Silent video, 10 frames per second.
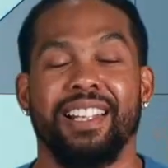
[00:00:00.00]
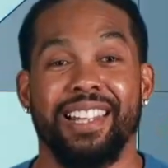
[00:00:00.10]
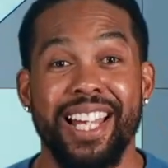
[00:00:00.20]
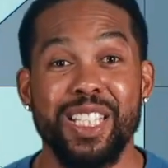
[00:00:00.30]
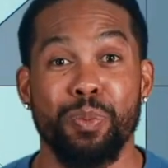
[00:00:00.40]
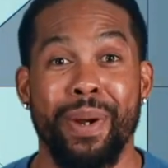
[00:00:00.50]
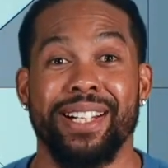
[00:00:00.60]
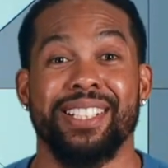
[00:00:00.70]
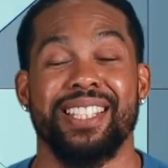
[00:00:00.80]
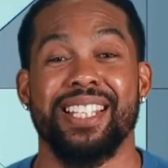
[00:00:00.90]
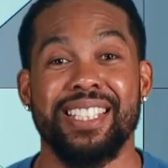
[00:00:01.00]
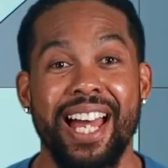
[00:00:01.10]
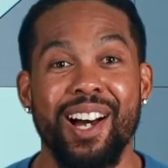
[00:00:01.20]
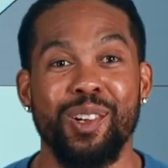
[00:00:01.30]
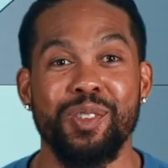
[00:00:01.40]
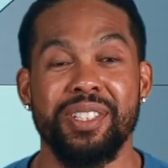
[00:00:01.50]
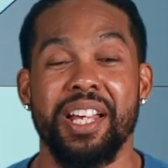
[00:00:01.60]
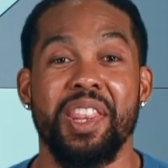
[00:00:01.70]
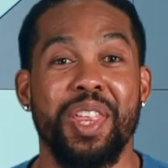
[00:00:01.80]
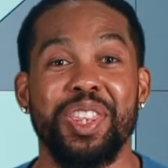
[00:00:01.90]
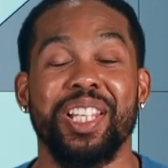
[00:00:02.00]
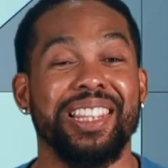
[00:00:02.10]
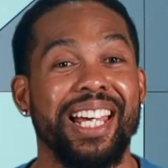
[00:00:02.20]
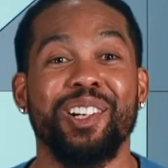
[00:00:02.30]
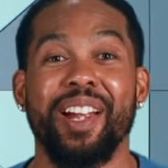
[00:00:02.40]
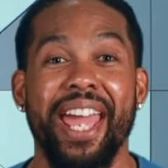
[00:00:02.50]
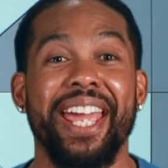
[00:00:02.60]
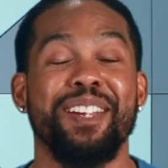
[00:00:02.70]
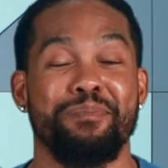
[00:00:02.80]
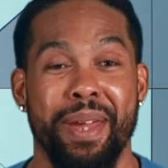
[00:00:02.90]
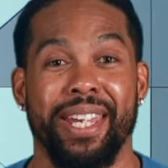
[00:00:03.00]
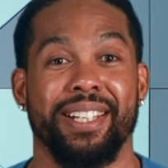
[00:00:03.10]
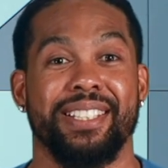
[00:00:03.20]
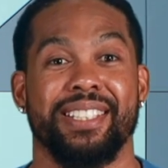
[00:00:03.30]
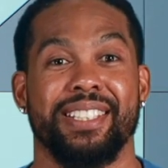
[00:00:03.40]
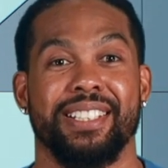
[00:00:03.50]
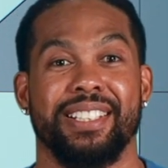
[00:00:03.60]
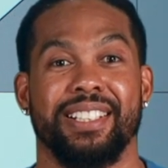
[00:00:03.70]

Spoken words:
Let's practice the sounds that the letter A makes.